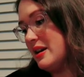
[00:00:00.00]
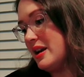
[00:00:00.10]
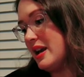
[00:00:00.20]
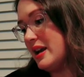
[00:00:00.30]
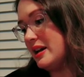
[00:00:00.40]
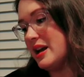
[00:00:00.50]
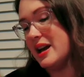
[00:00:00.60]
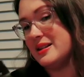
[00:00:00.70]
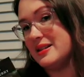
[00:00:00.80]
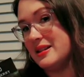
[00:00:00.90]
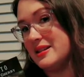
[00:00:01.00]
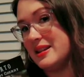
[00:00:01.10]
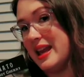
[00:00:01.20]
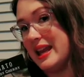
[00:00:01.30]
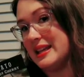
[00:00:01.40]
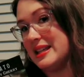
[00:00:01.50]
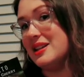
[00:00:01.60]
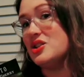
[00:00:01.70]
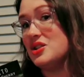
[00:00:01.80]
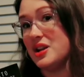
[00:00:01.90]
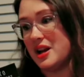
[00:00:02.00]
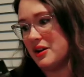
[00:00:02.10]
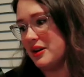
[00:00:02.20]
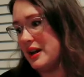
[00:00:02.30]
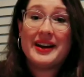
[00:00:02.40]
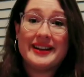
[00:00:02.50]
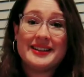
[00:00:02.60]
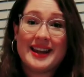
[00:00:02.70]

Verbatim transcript: and an Isis candy cherry.